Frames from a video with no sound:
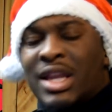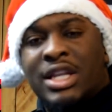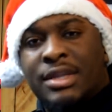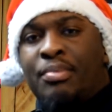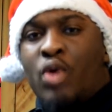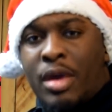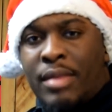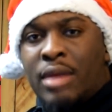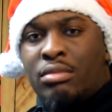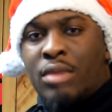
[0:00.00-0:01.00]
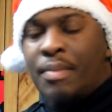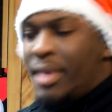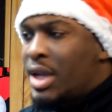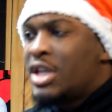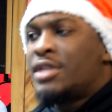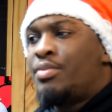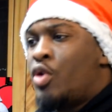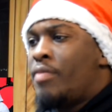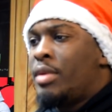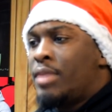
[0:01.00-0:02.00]
big disappointment
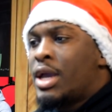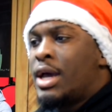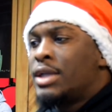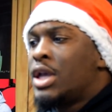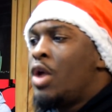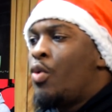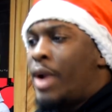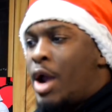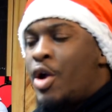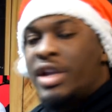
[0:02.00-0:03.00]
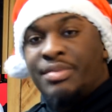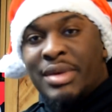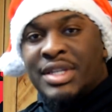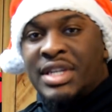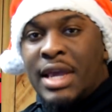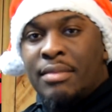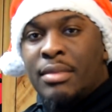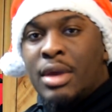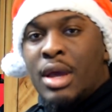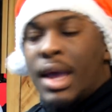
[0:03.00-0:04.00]
because when I heard his mixtape,